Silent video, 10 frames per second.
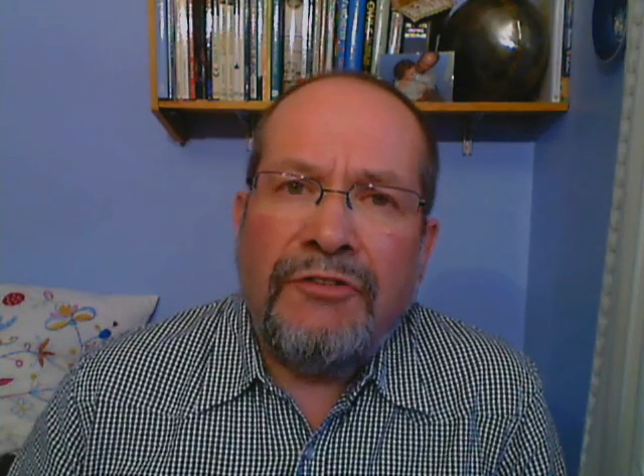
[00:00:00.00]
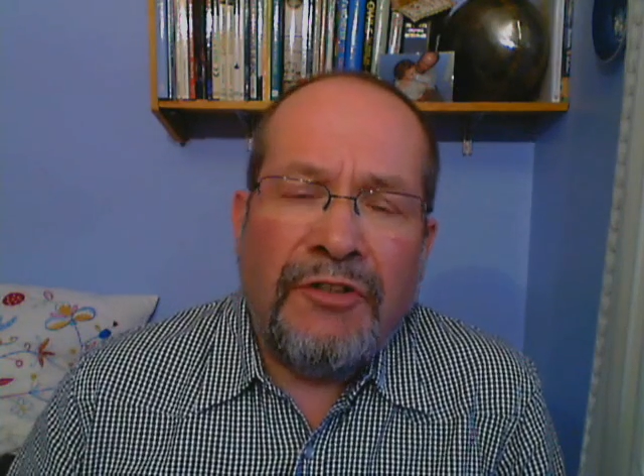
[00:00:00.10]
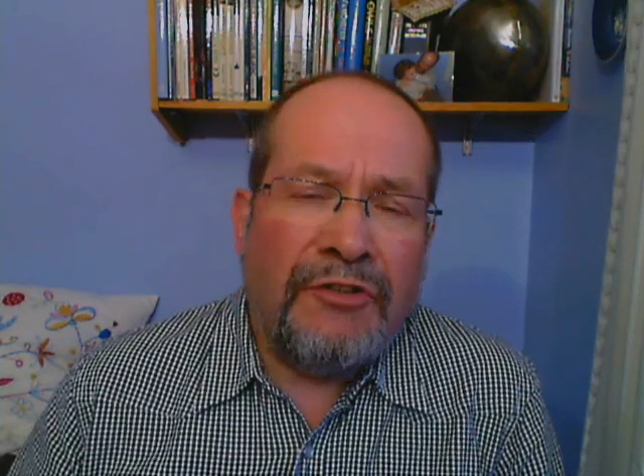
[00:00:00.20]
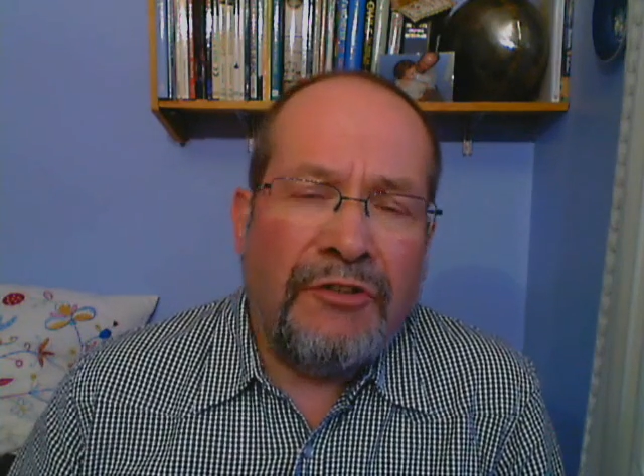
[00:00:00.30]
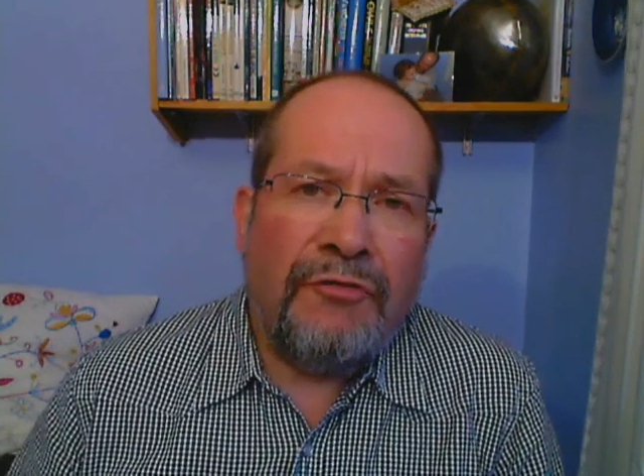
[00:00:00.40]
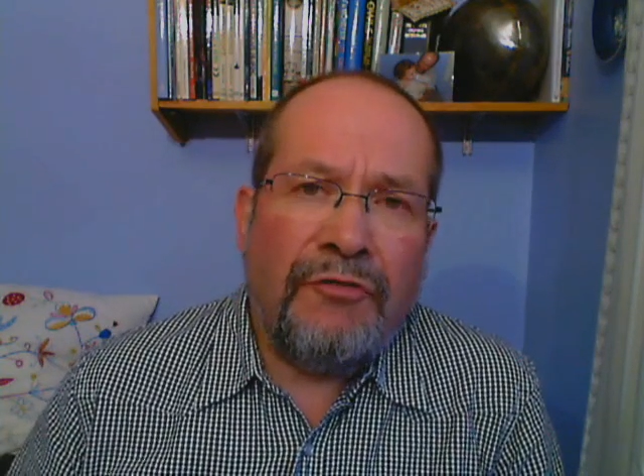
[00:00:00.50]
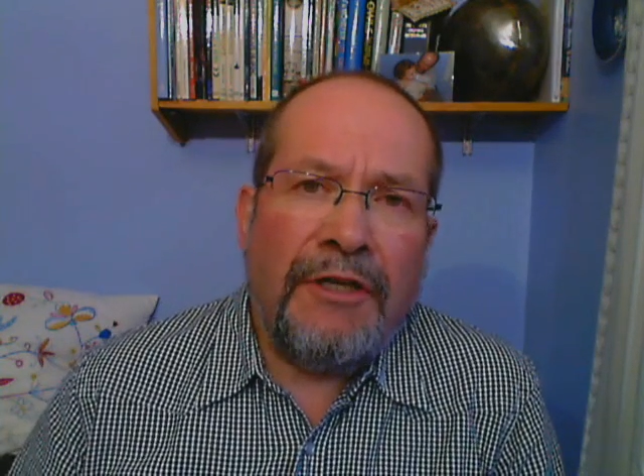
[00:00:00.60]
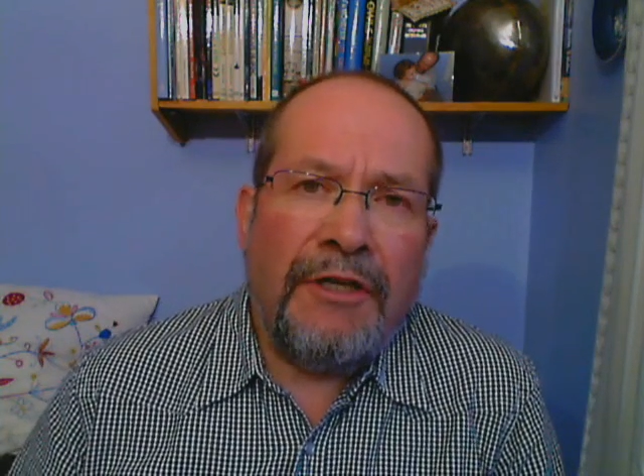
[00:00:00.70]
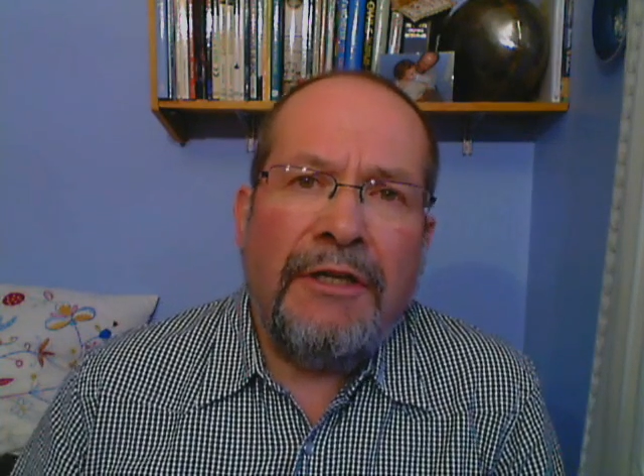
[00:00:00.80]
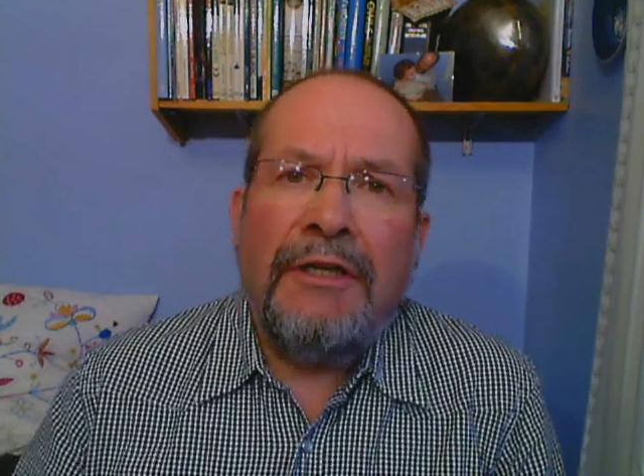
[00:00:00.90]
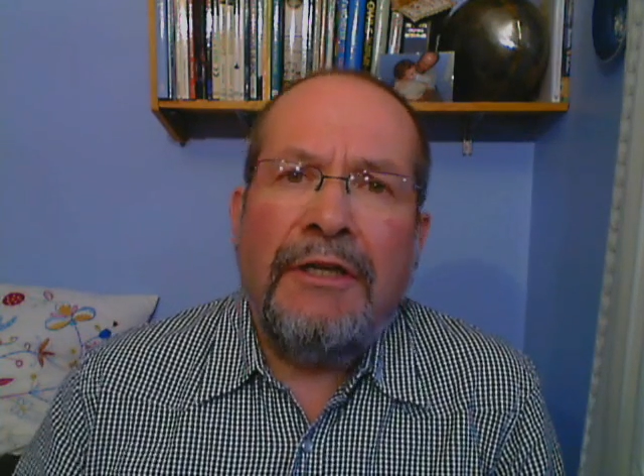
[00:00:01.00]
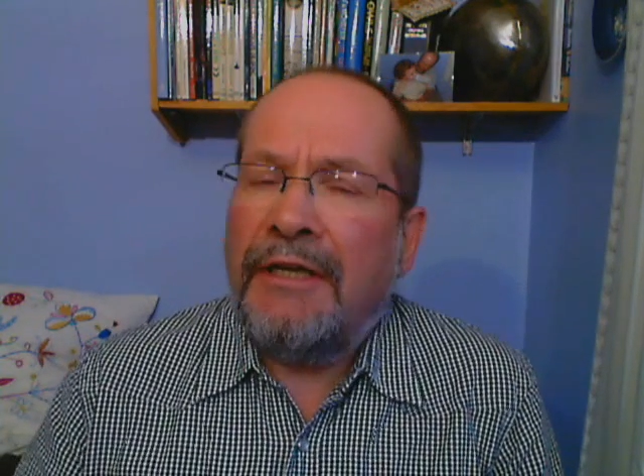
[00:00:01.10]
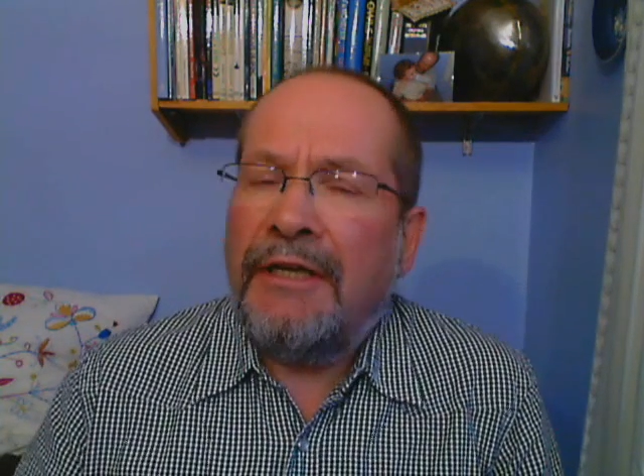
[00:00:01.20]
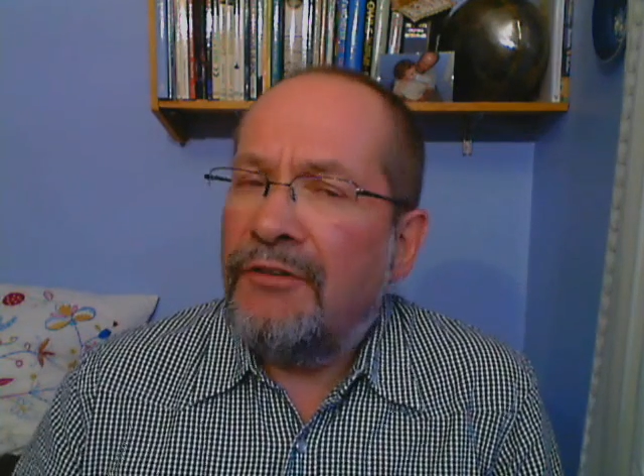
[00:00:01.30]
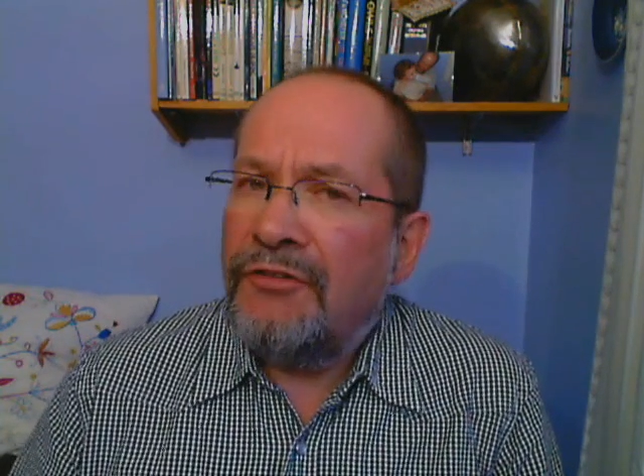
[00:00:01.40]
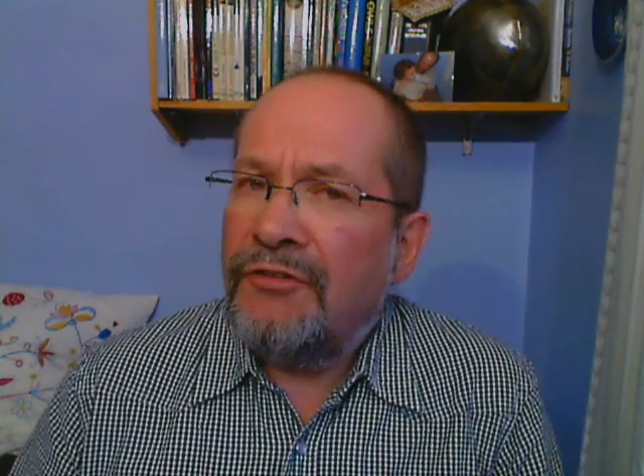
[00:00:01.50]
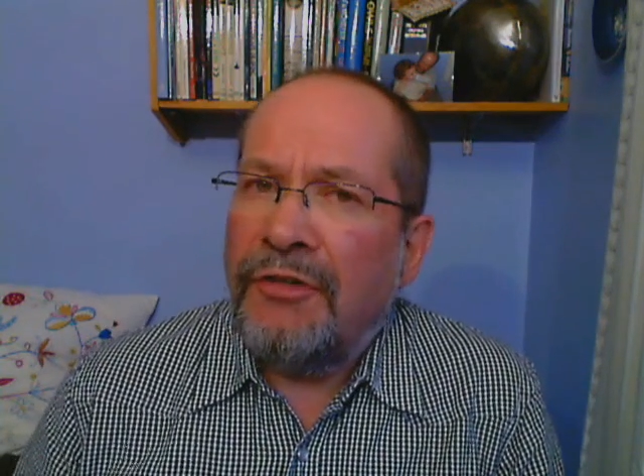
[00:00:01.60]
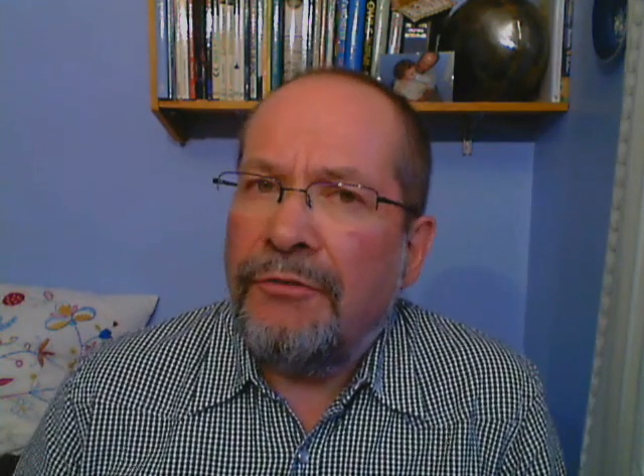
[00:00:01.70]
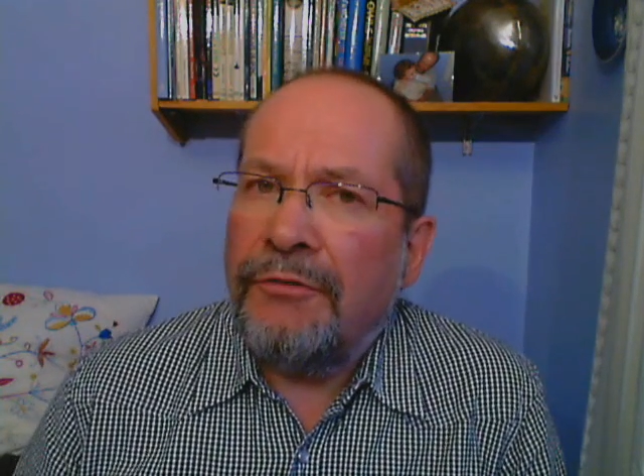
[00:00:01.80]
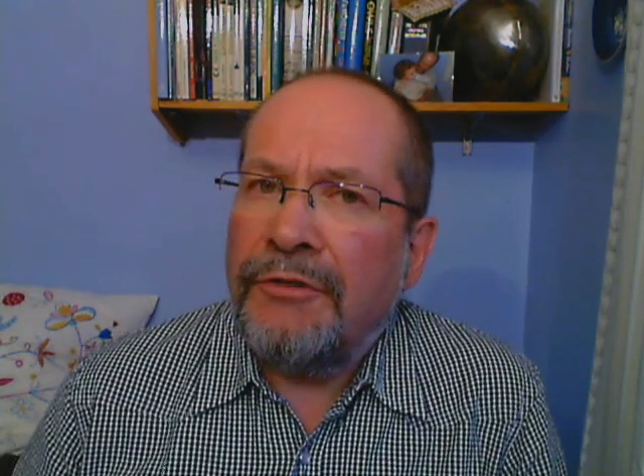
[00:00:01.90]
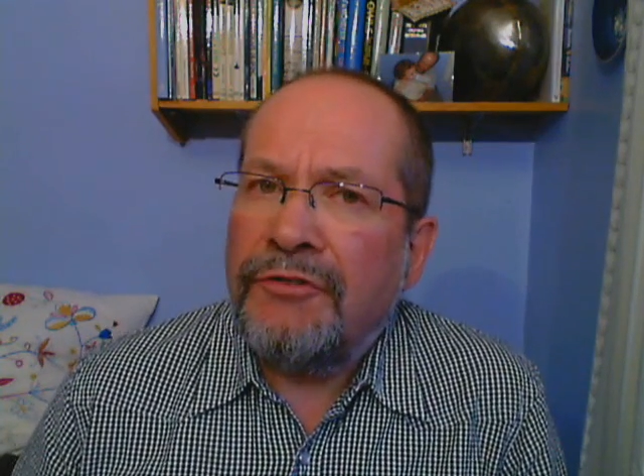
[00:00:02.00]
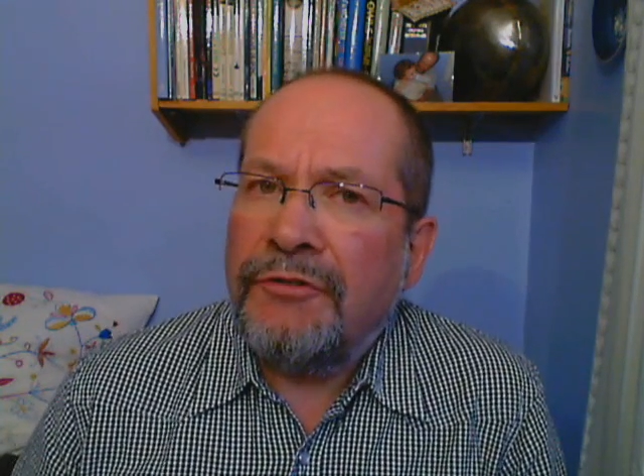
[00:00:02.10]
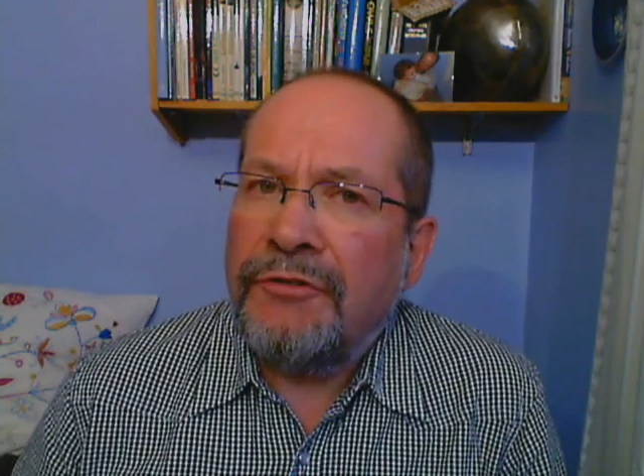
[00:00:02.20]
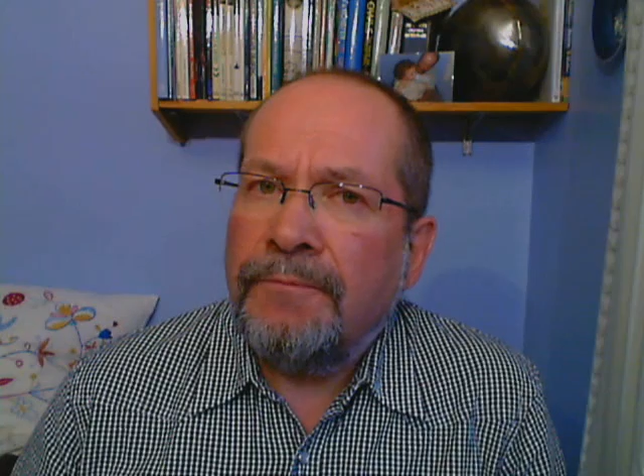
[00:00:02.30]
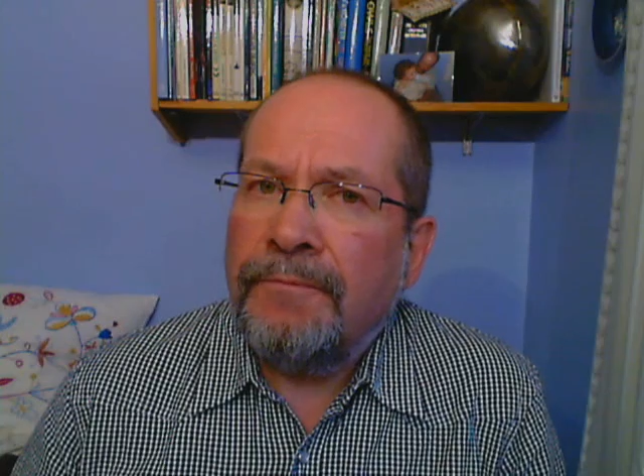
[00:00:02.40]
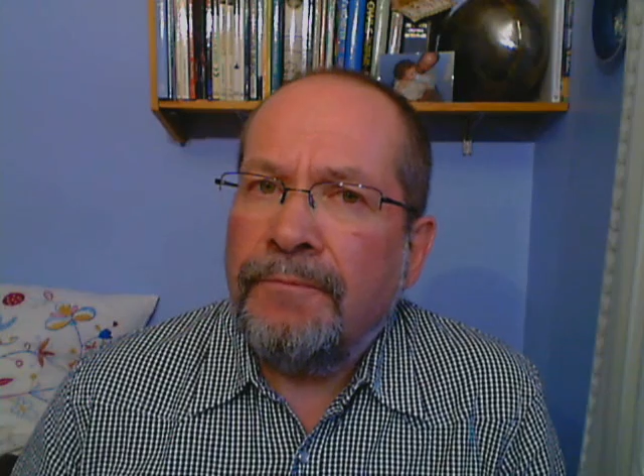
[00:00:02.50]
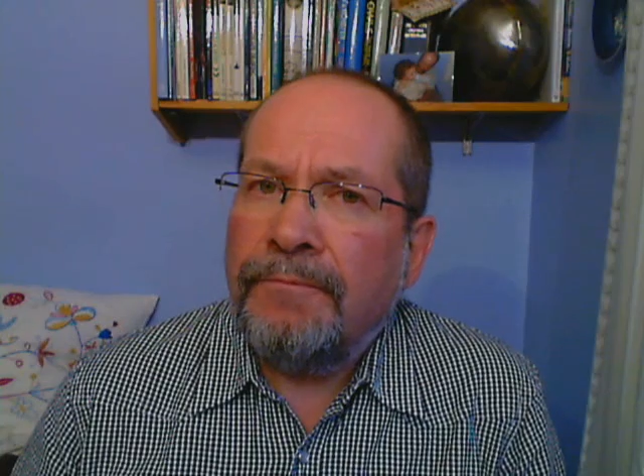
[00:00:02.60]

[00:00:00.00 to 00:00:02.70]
to testify against terrorists.